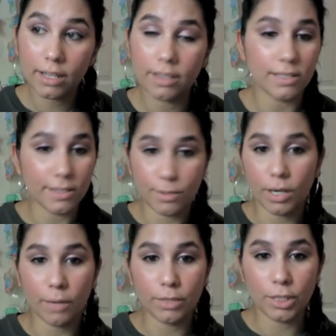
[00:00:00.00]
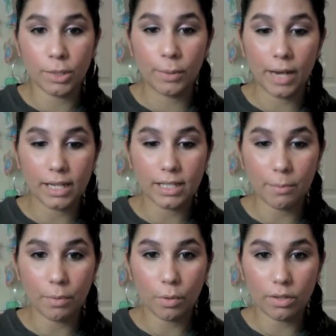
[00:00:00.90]
This is what I would do anytime
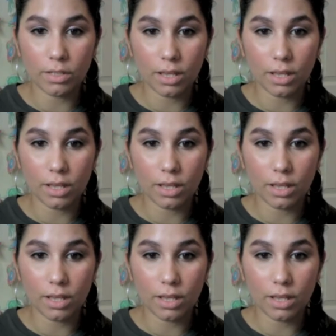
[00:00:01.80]
I'm going to